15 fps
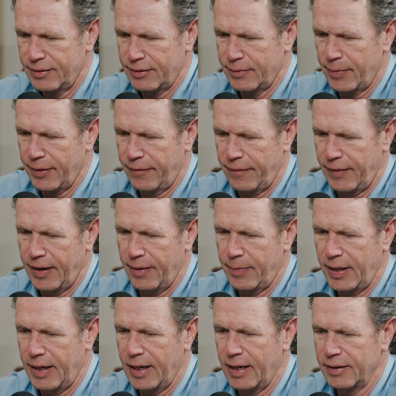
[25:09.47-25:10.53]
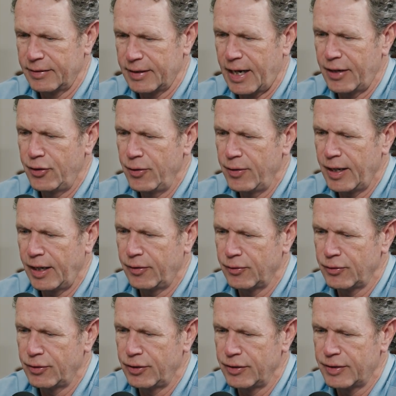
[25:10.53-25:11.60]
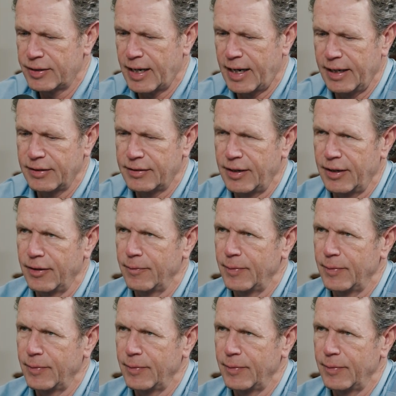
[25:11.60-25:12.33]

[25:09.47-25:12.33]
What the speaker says: is a big fan of Paint Alice. I do think there's good science there,